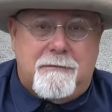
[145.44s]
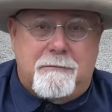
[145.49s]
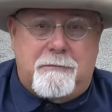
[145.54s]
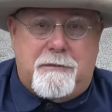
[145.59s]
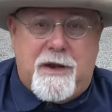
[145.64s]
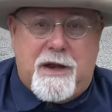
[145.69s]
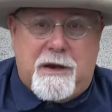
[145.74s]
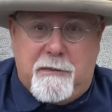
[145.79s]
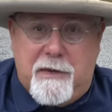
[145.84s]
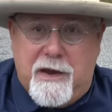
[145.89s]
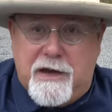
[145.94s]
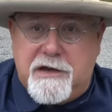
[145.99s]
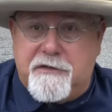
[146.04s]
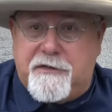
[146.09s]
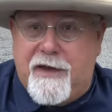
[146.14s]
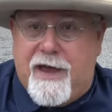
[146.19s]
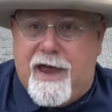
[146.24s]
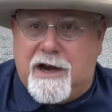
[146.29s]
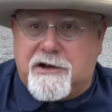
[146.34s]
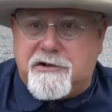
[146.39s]
being
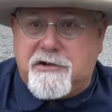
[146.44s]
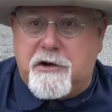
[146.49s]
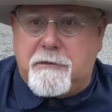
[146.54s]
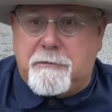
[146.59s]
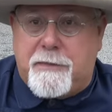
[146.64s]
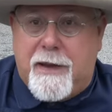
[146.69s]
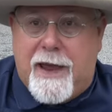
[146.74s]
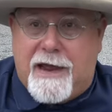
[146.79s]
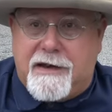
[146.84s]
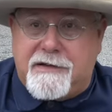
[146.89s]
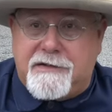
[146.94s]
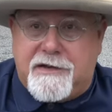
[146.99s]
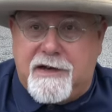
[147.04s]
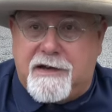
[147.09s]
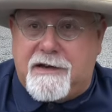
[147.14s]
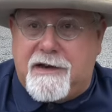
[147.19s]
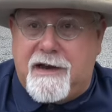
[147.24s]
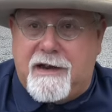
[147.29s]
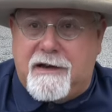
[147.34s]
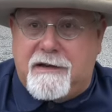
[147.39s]
manufactured,
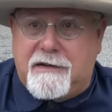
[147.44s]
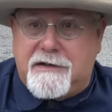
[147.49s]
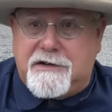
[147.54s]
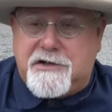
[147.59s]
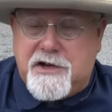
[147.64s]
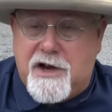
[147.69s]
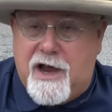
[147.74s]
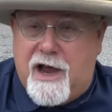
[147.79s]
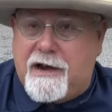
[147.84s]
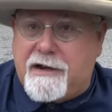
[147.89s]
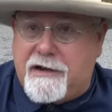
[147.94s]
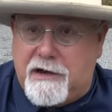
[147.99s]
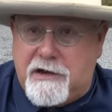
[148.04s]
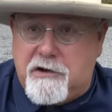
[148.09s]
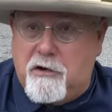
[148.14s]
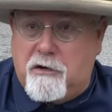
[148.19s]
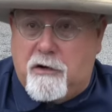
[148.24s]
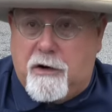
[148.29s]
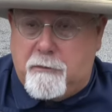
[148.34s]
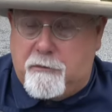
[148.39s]
patented, and shot in
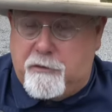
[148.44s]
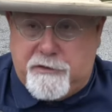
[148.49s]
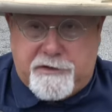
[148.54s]
Europe,